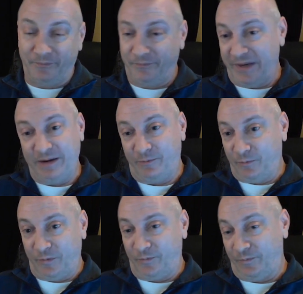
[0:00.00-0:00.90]

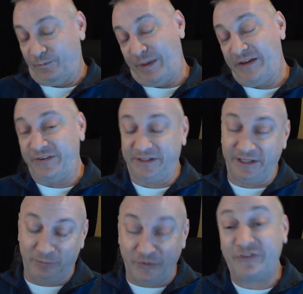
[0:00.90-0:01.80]
it basically
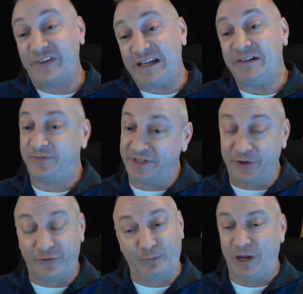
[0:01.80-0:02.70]
received,
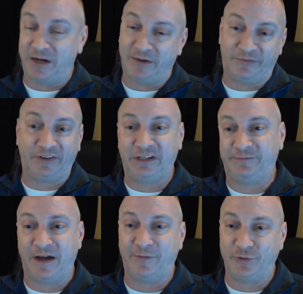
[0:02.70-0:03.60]
here's a block of
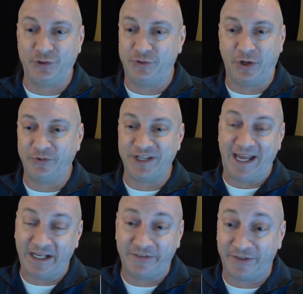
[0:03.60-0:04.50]
6502 code to
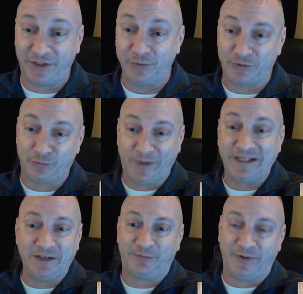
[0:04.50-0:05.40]
execute to read
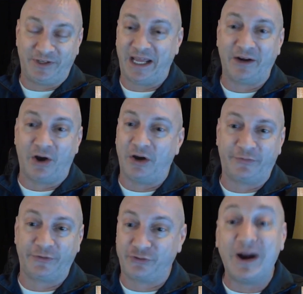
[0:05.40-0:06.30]
different data off
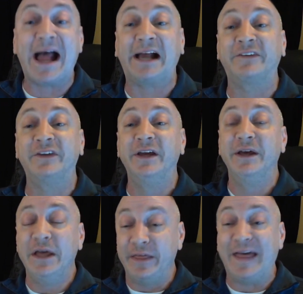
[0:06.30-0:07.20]
the tracks,
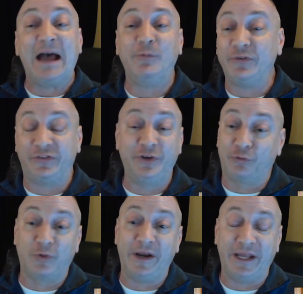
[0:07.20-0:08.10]
that was still
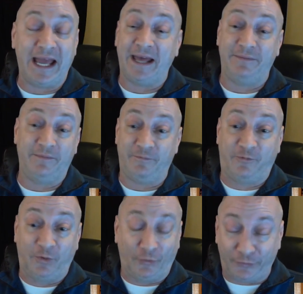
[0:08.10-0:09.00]
running at
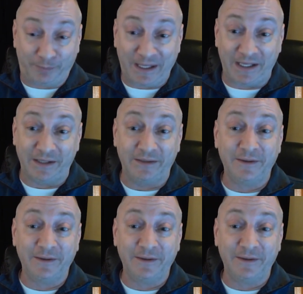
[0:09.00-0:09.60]
full speed.